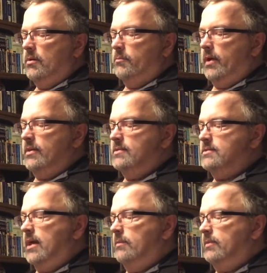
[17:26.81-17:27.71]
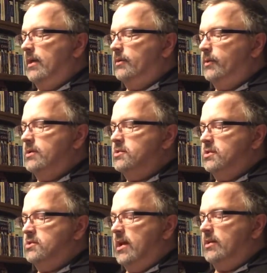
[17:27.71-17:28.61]
By this time they had reached
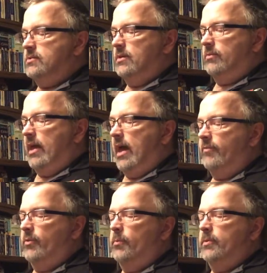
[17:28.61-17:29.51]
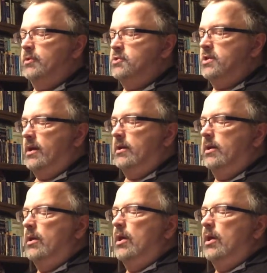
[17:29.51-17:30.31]
the shadows of the half-open shed,